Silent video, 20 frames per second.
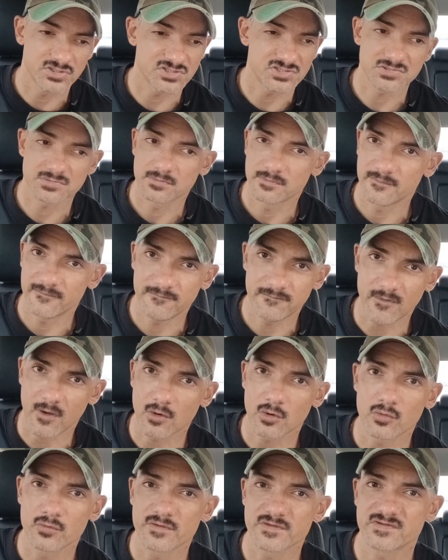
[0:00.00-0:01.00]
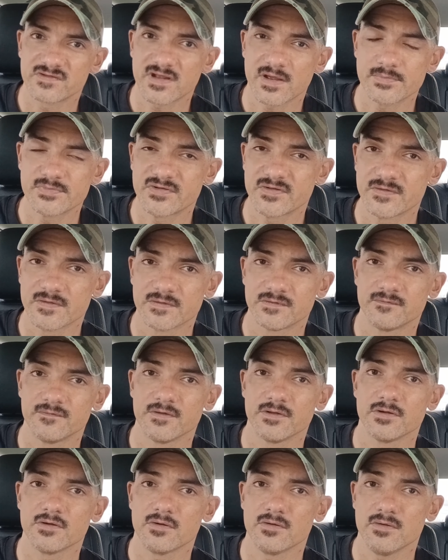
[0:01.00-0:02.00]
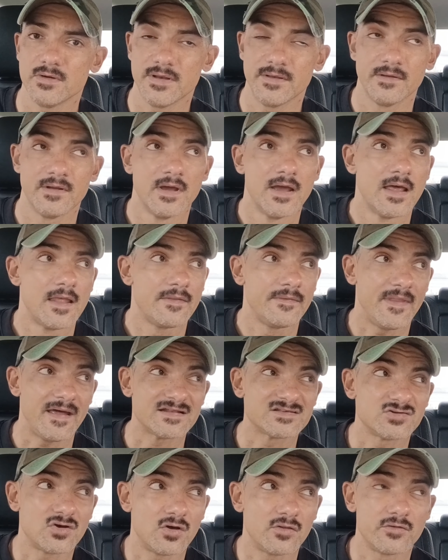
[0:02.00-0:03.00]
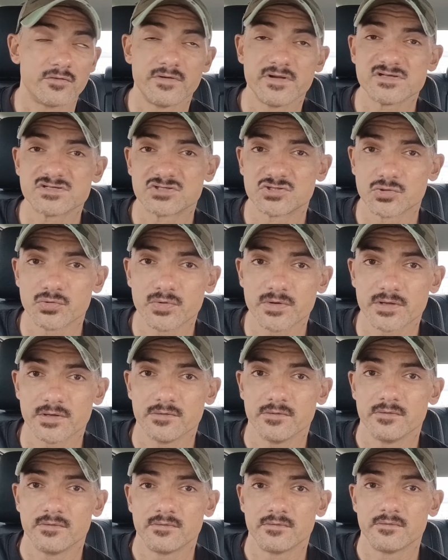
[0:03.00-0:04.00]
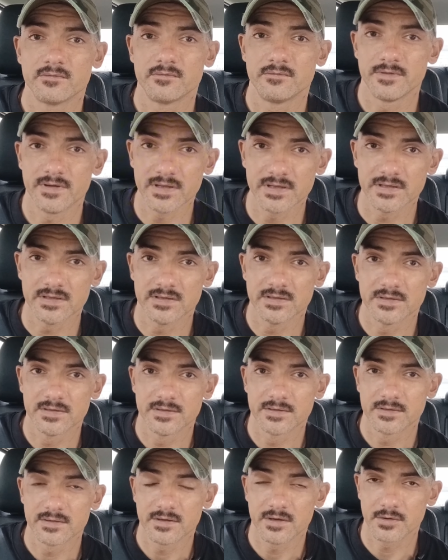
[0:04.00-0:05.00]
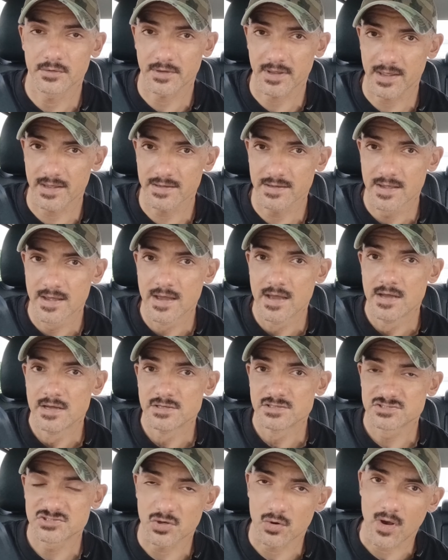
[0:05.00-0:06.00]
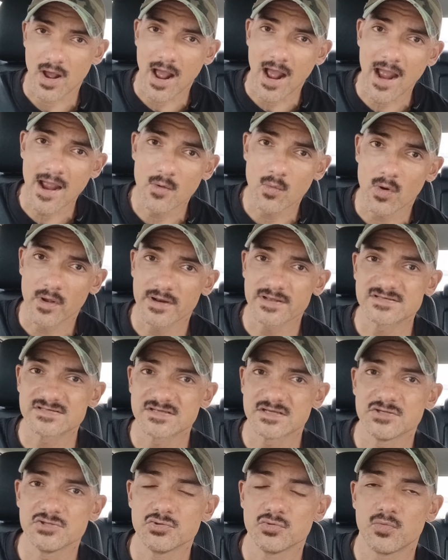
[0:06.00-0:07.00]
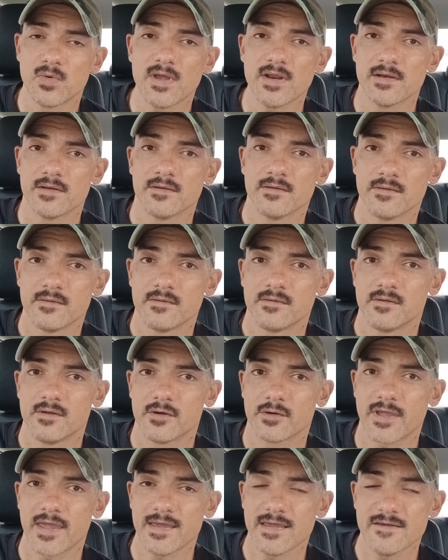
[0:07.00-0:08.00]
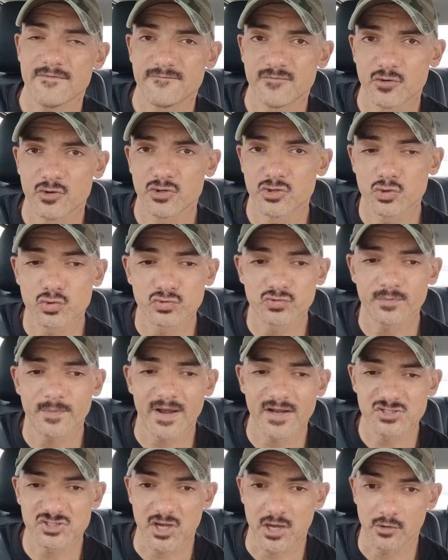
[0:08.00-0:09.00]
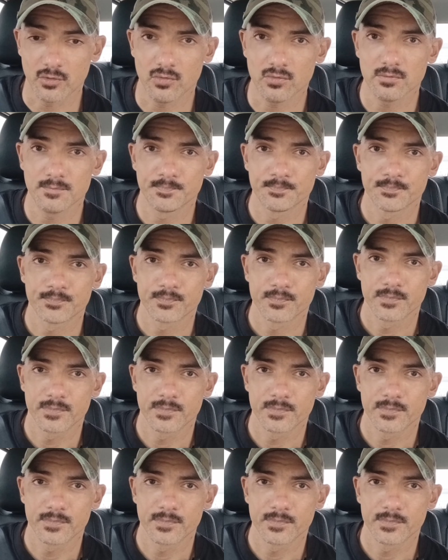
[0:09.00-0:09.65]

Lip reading: just follow the steps in this video, and that's all there is to it, really. Okay, so I want to see you win. Okay, if you're new to my channel,